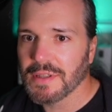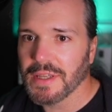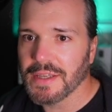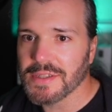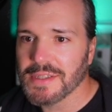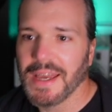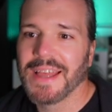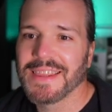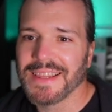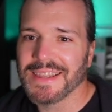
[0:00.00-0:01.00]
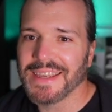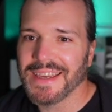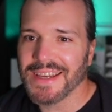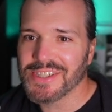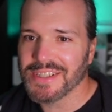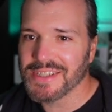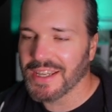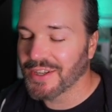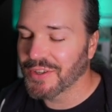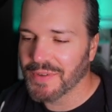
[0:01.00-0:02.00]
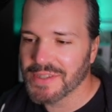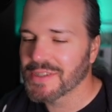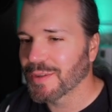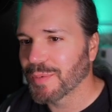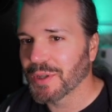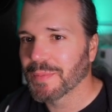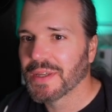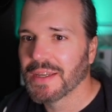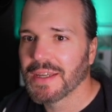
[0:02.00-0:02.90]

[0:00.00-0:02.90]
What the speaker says: link is, yeah, the link actually is at Goodreads. So boom,